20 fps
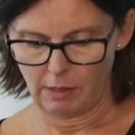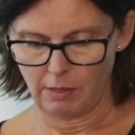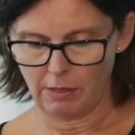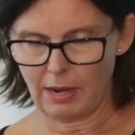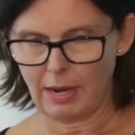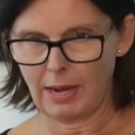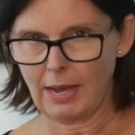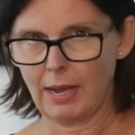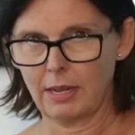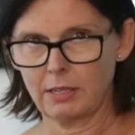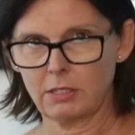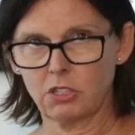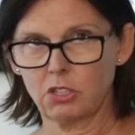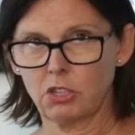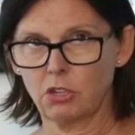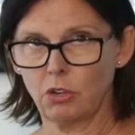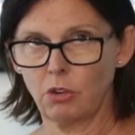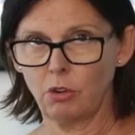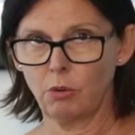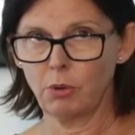The last
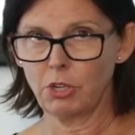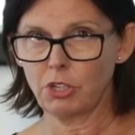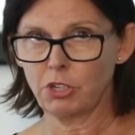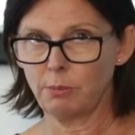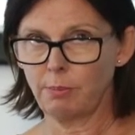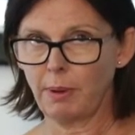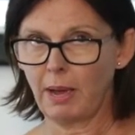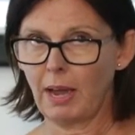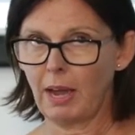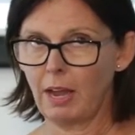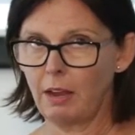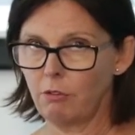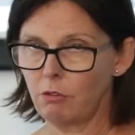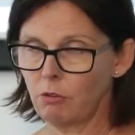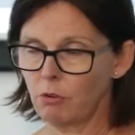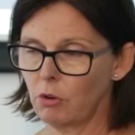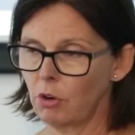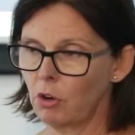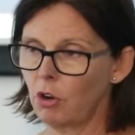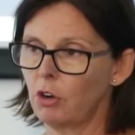two, which are
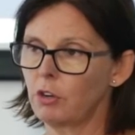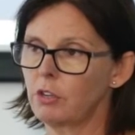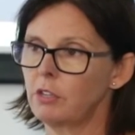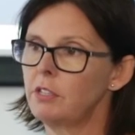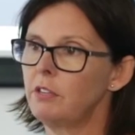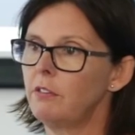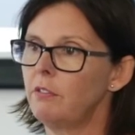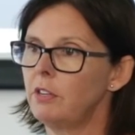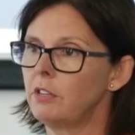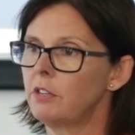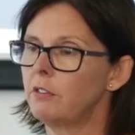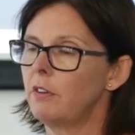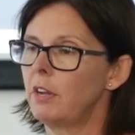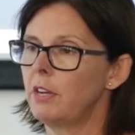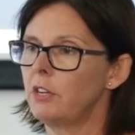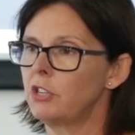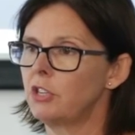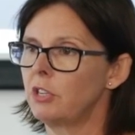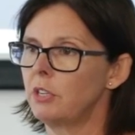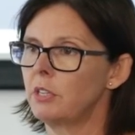behavioural and cognitive
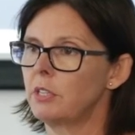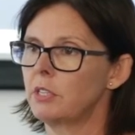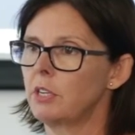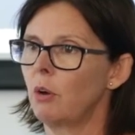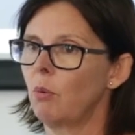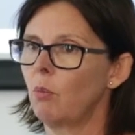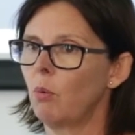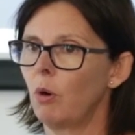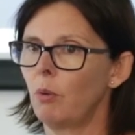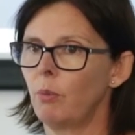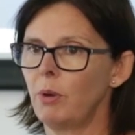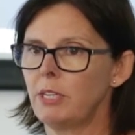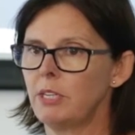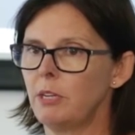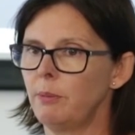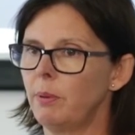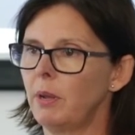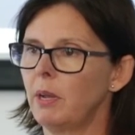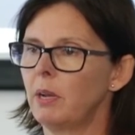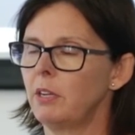interventions, are what we
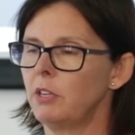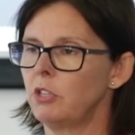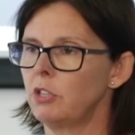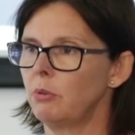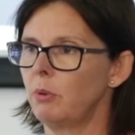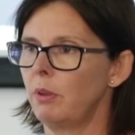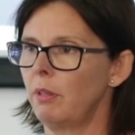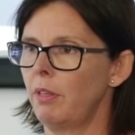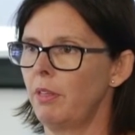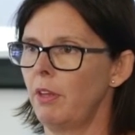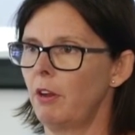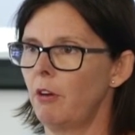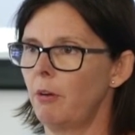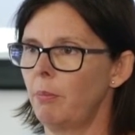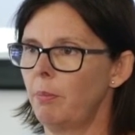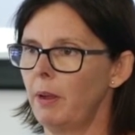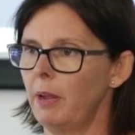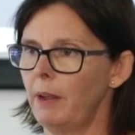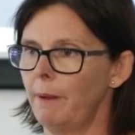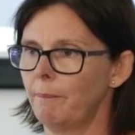typically do in
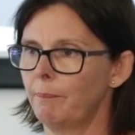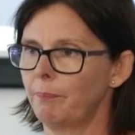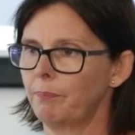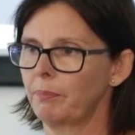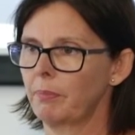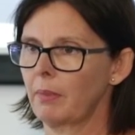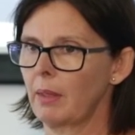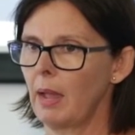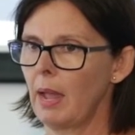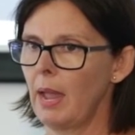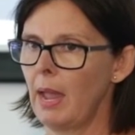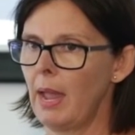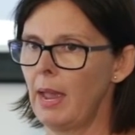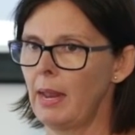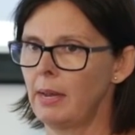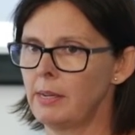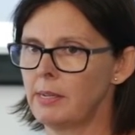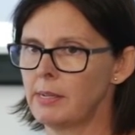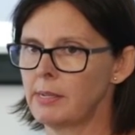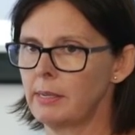therapy.
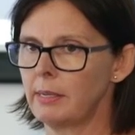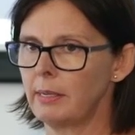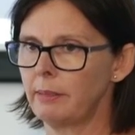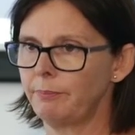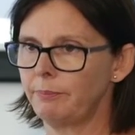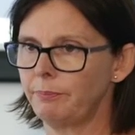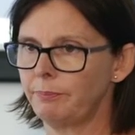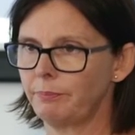And